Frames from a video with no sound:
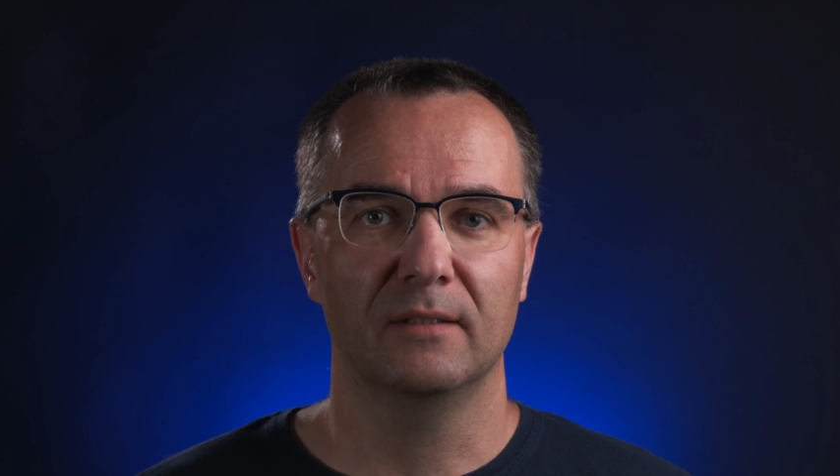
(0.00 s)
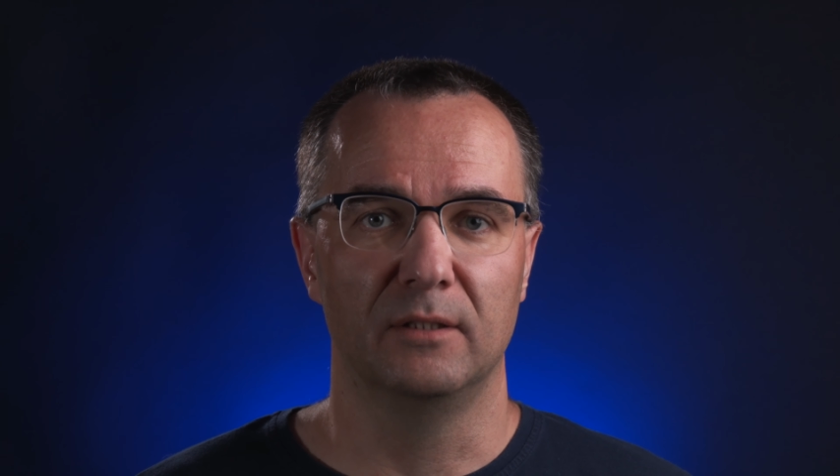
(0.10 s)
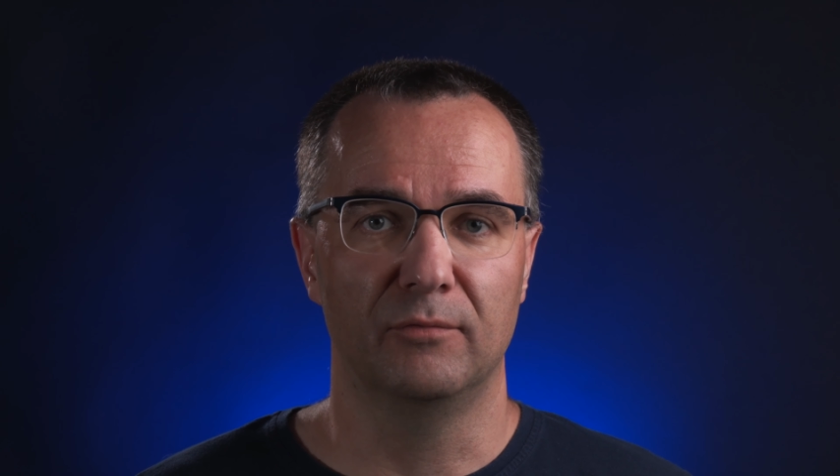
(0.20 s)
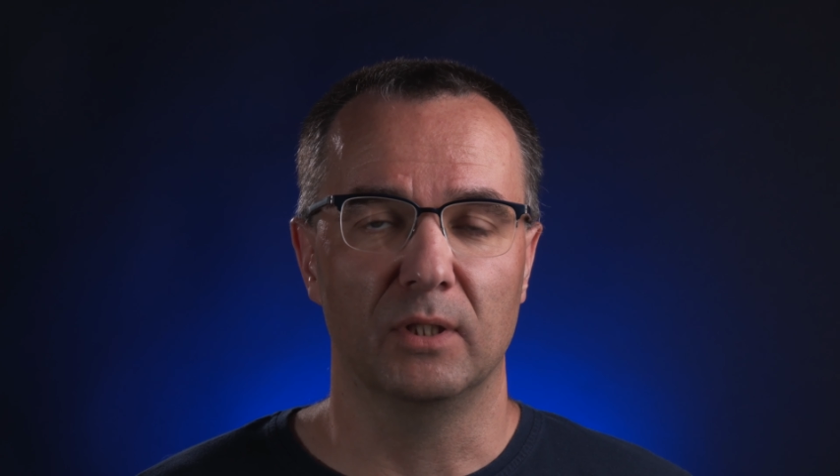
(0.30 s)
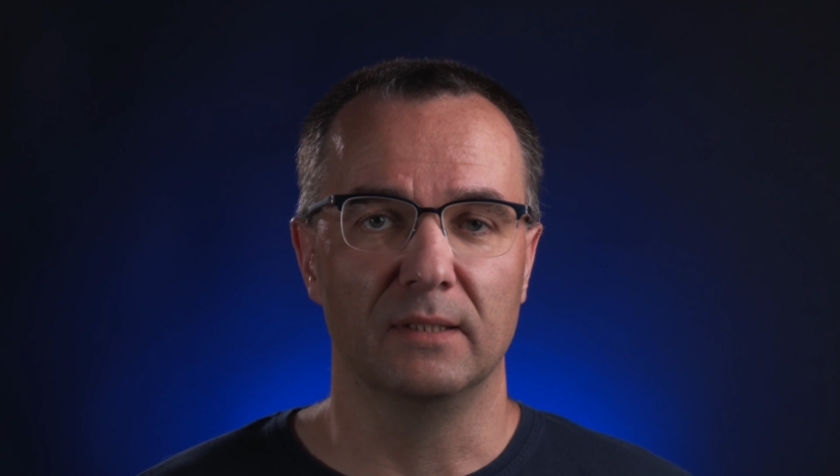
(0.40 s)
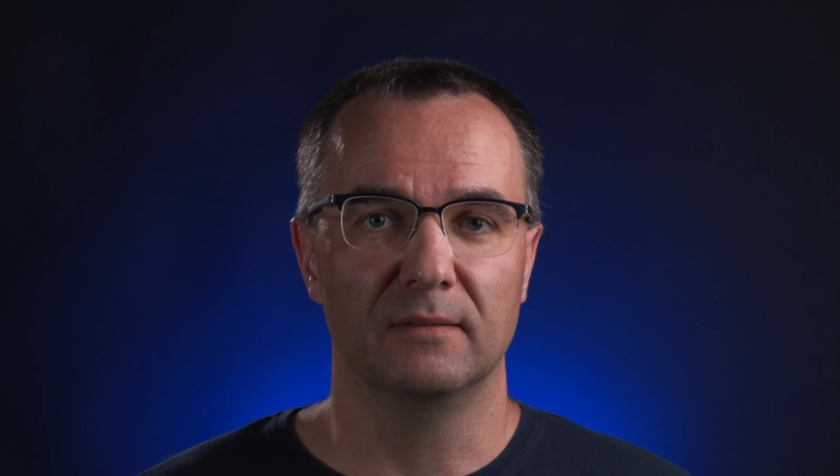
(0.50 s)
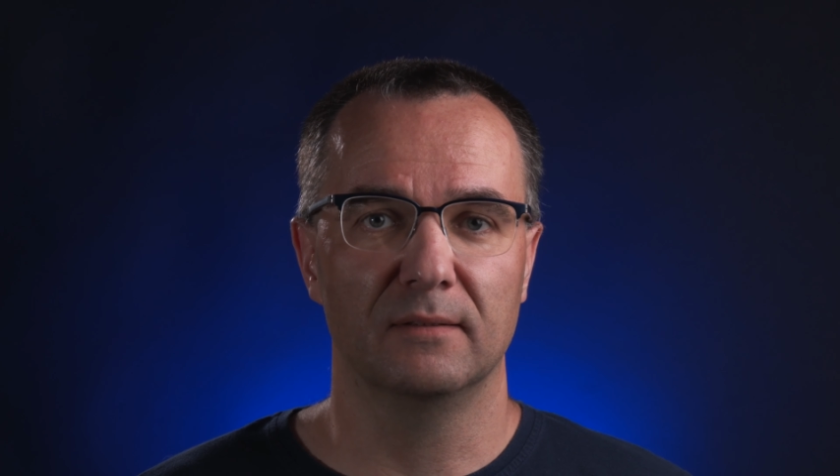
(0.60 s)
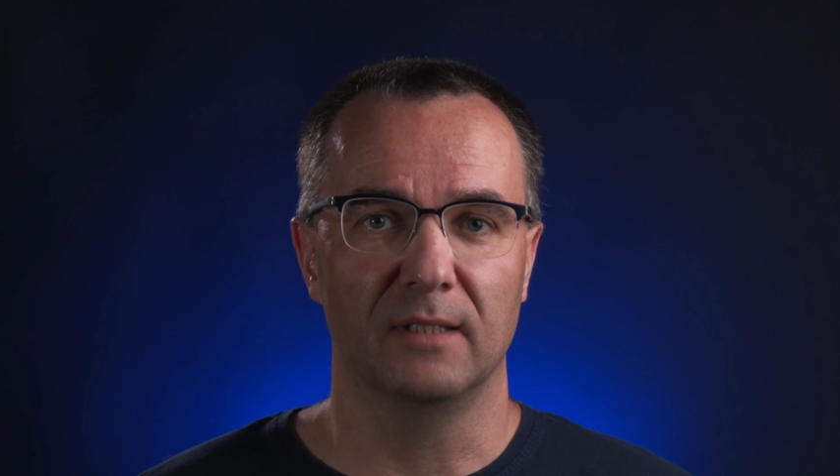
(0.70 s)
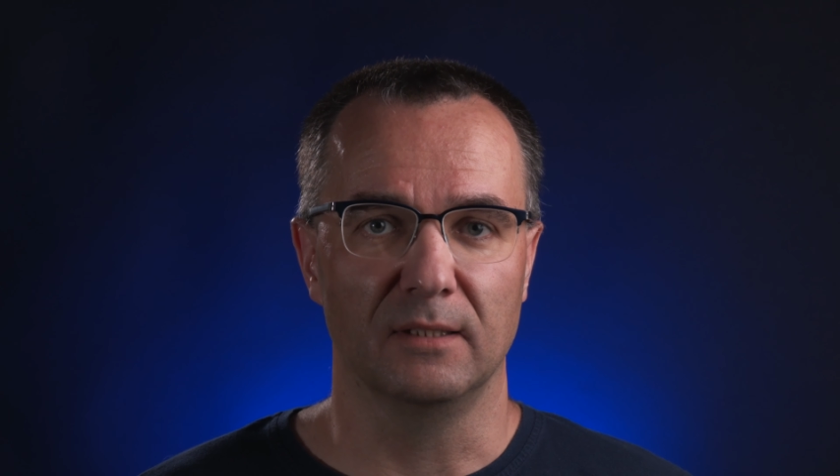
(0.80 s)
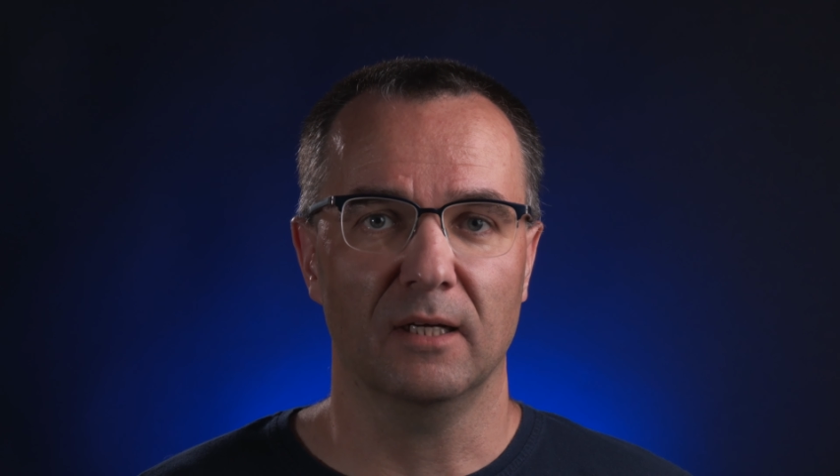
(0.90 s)

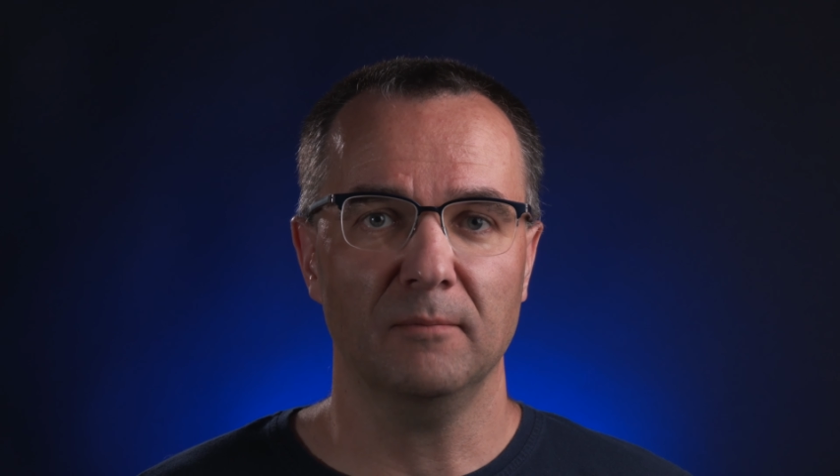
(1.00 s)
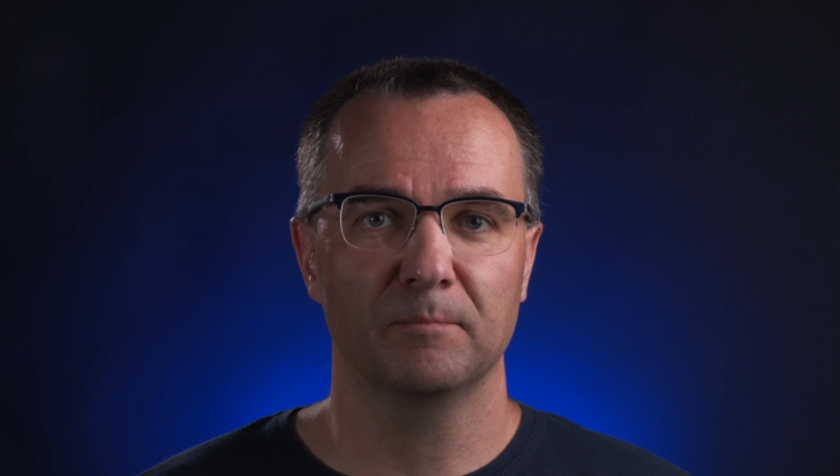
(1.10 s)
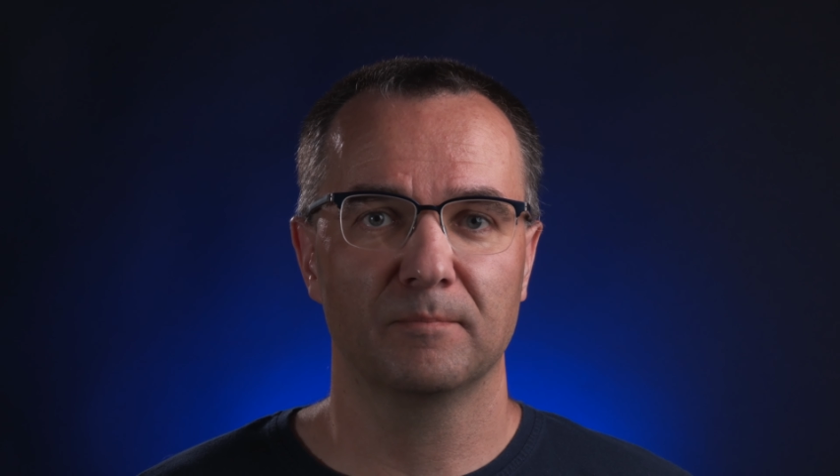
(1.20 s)
different data?